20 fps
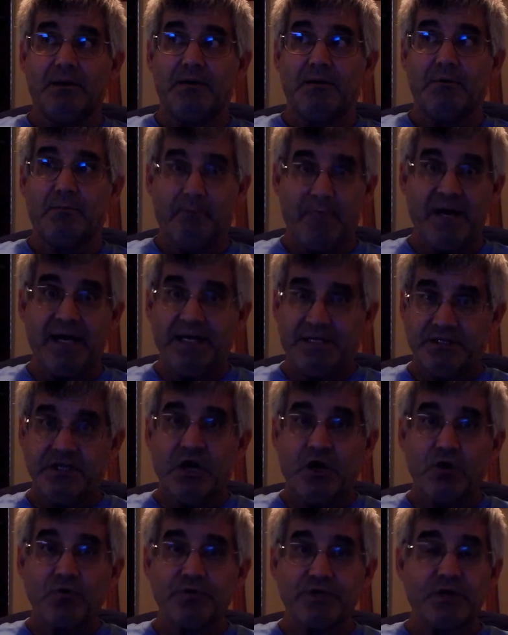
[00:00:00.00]
may
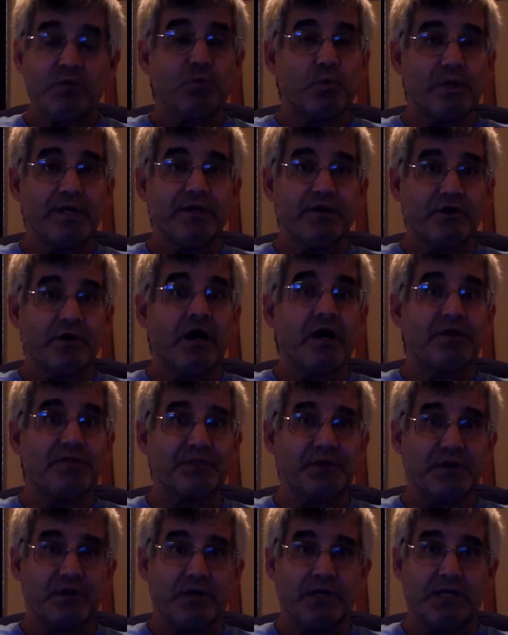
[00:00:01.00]
know that we are not
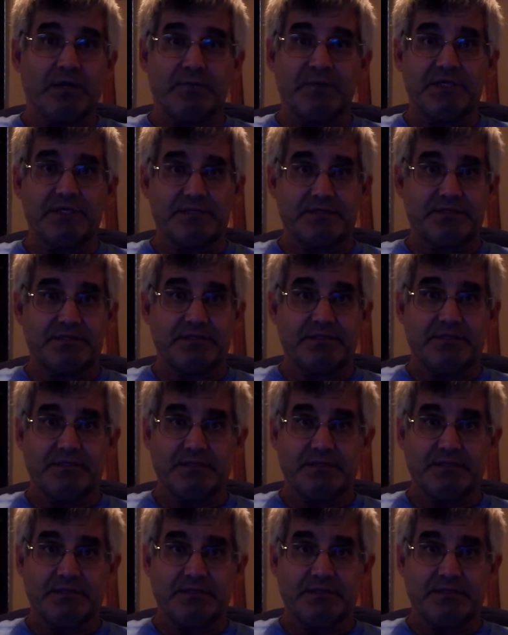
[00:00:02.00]
their enemies.